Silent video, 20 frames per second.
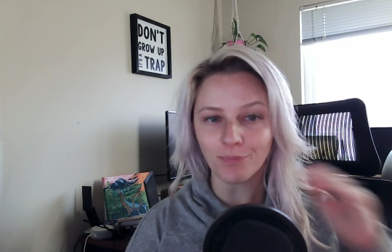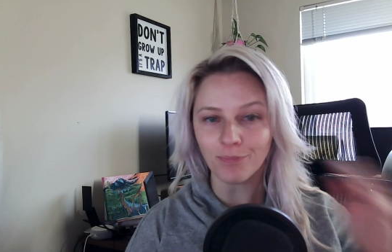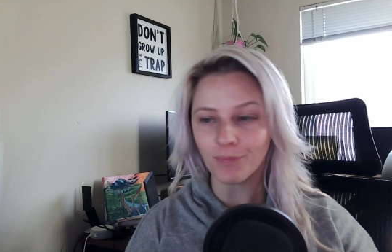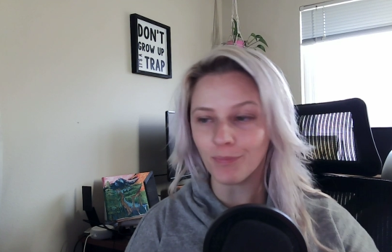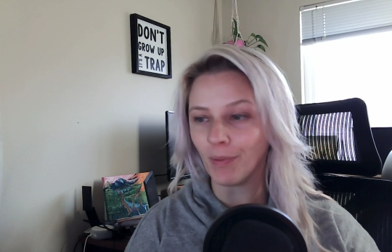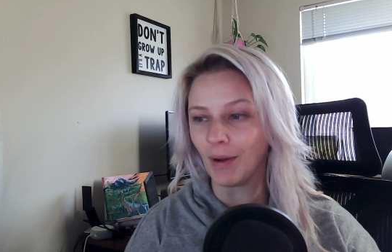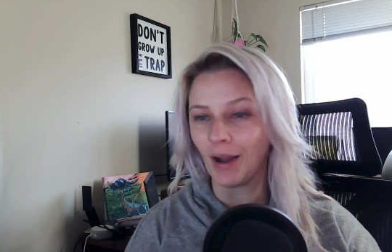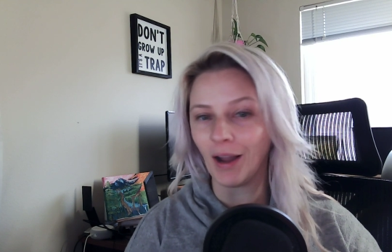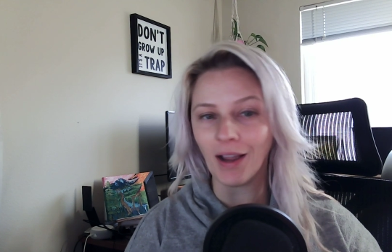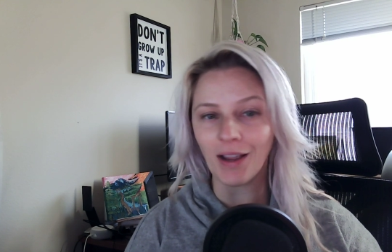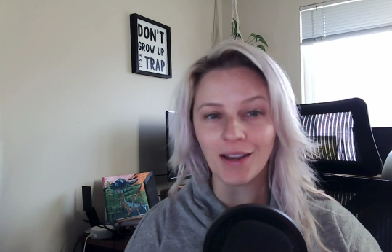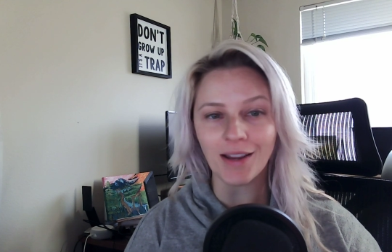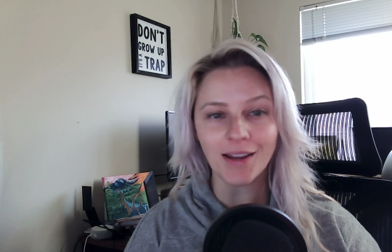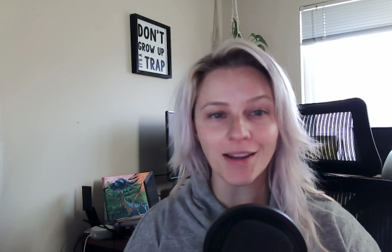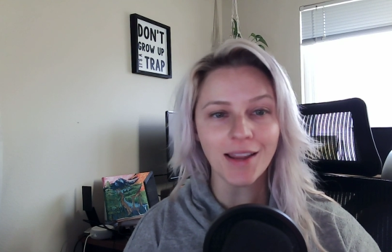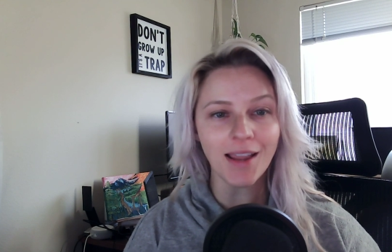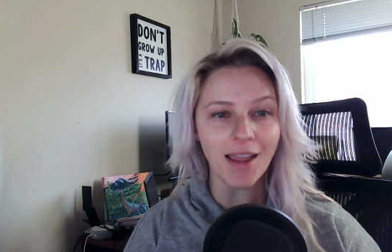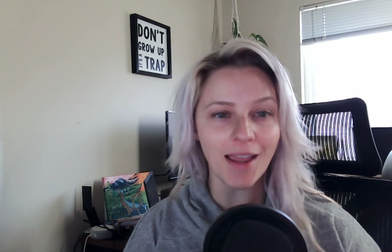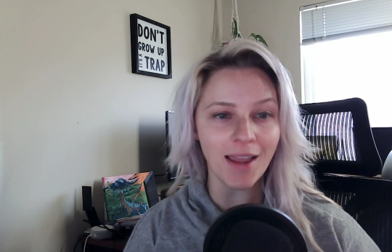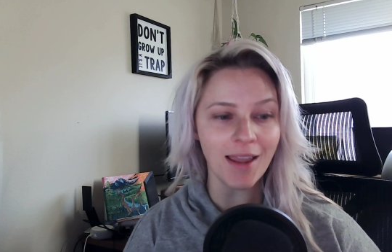
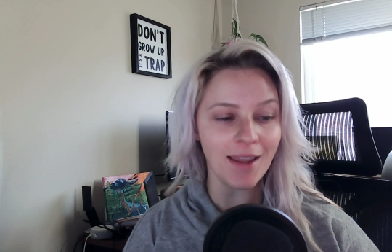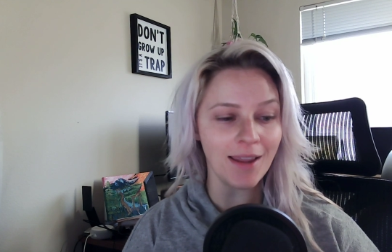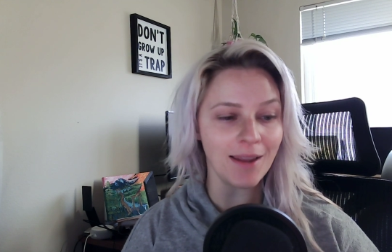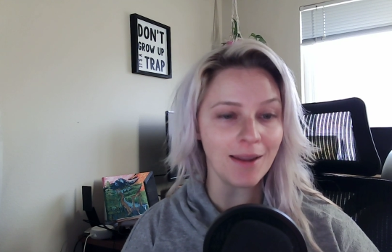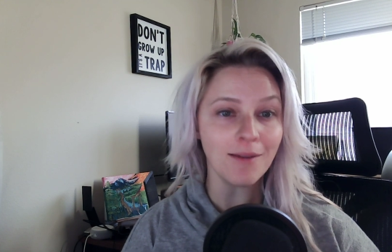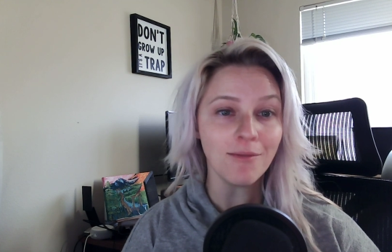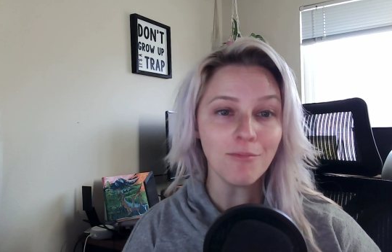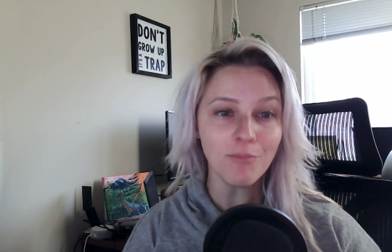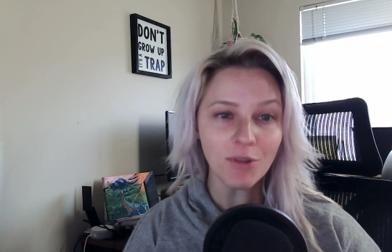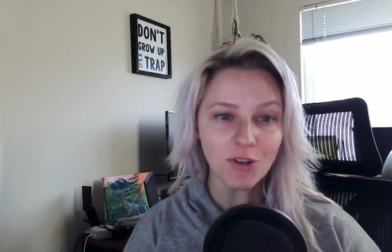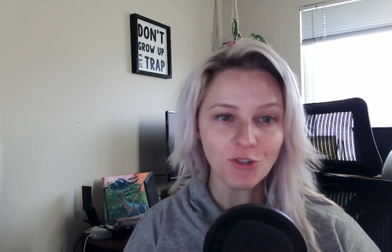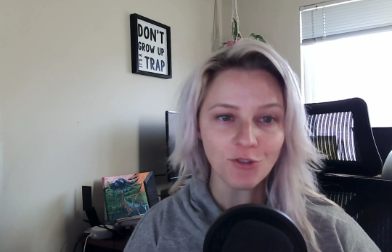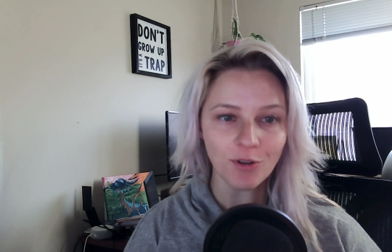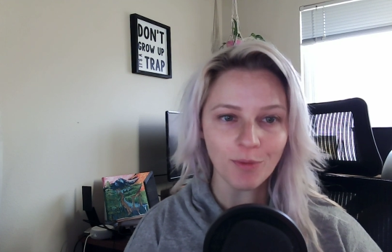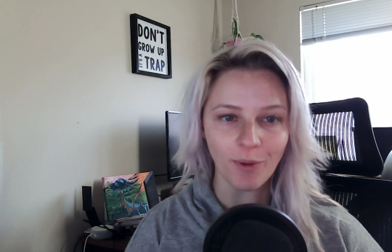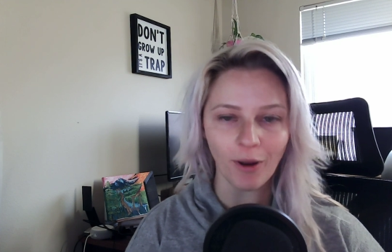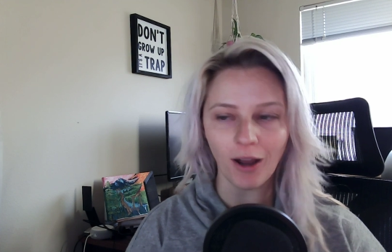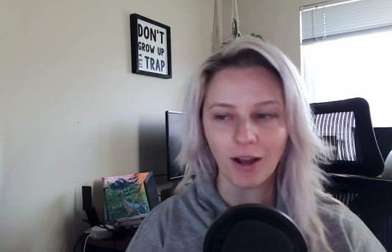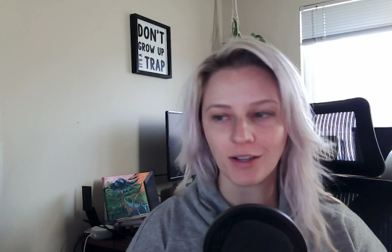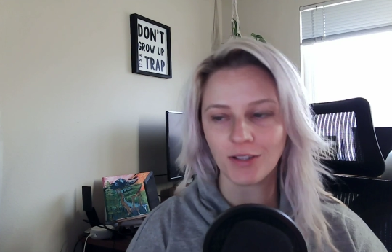buying a mystery
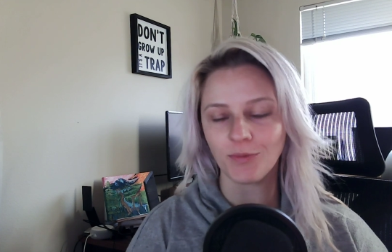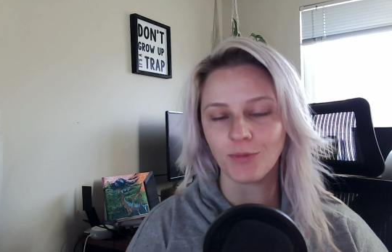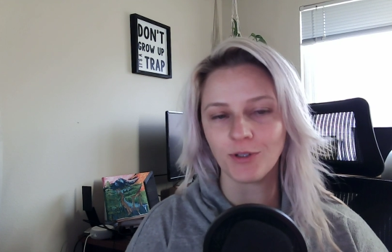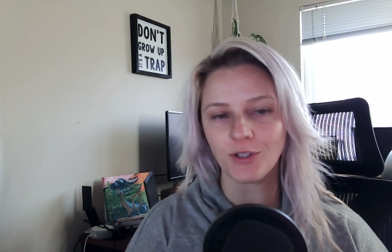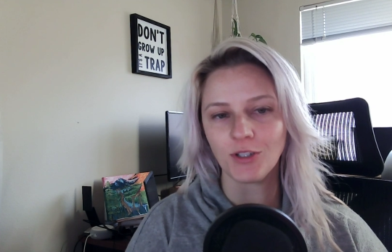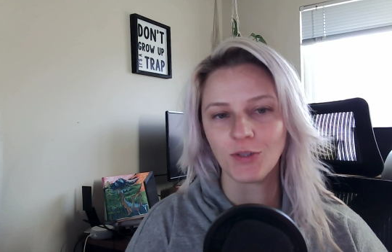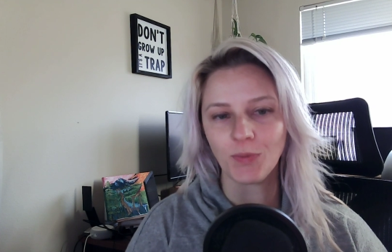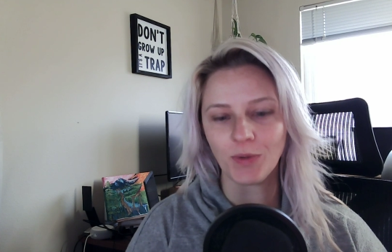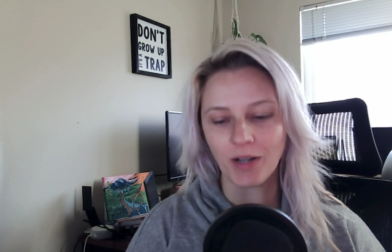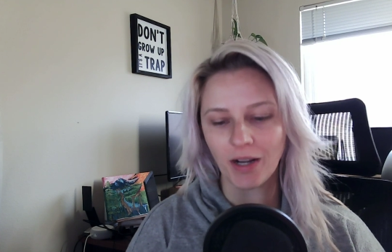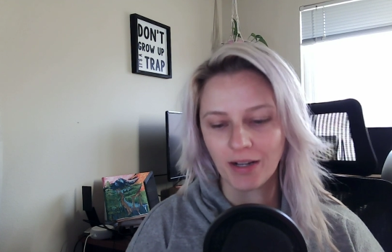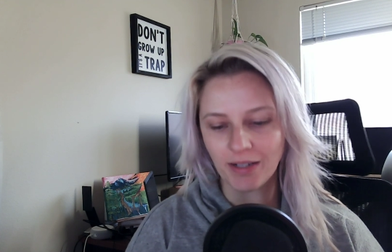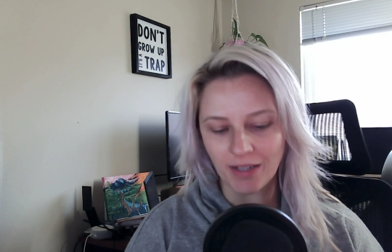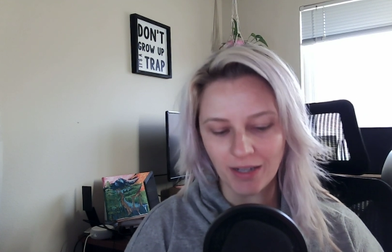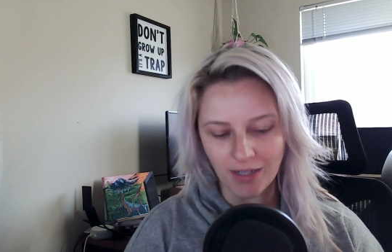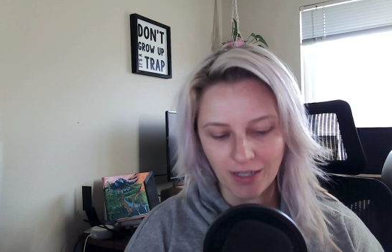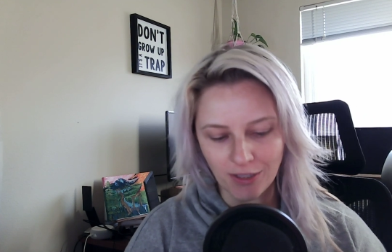box, which is what I did.